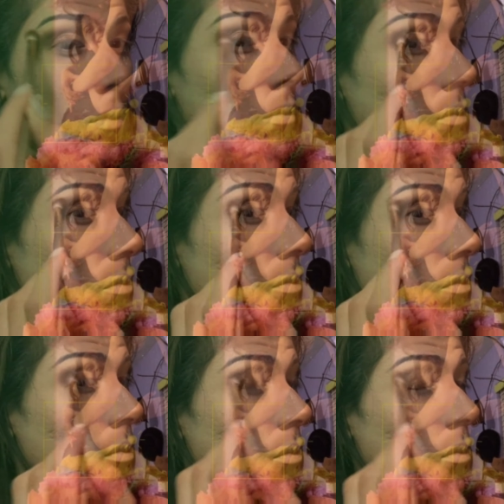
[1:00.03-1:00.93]
her so
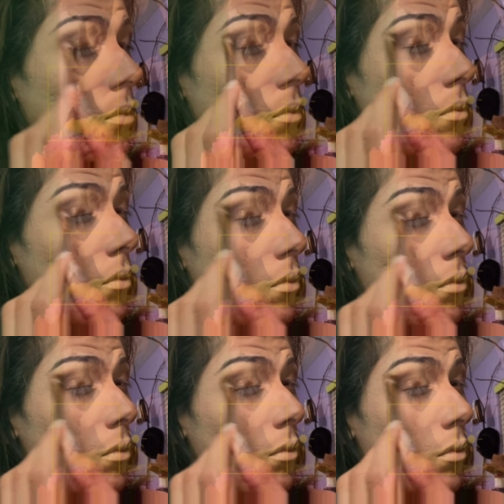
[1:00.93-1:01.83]

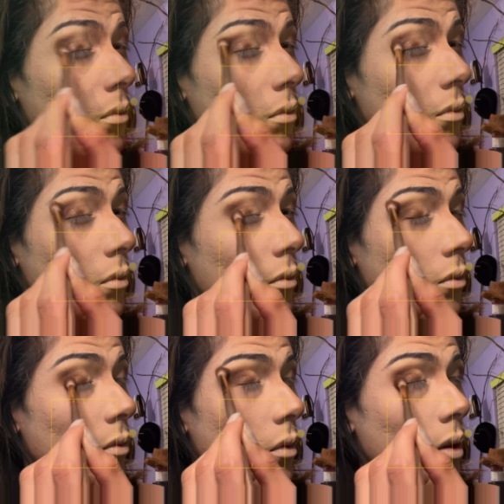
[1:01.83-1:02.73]
interesting because
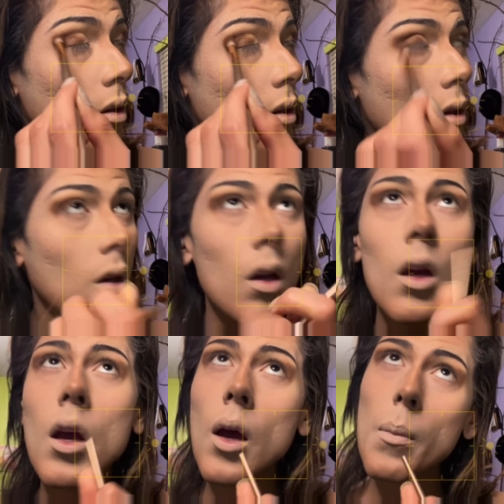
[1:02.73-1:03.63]

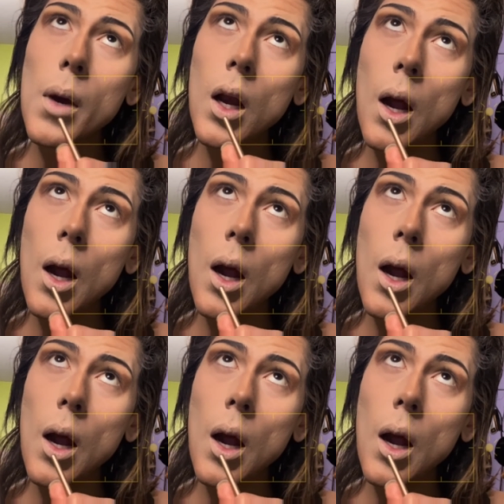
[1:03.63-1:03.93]
while